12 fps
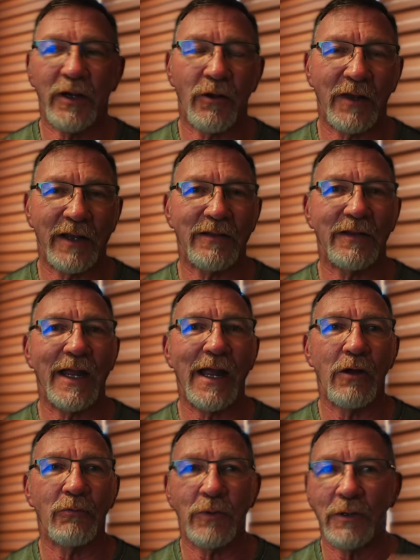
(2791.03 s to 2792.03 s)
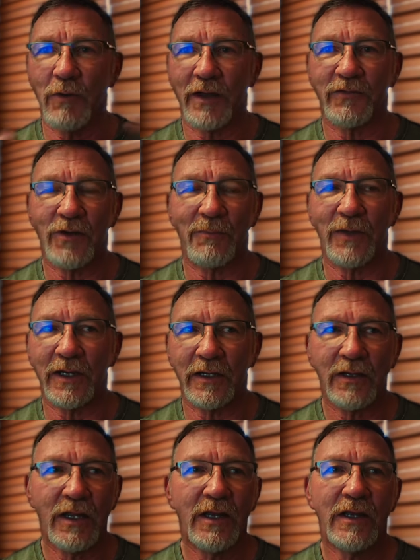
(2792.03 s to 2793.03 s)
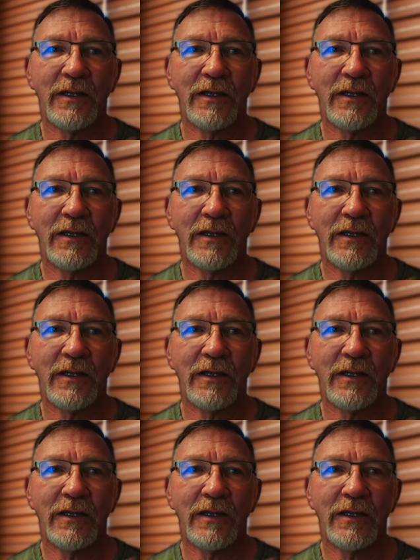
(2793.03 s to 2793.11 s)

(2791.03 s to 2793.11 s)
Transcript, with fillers: we don't like the layout, we want something,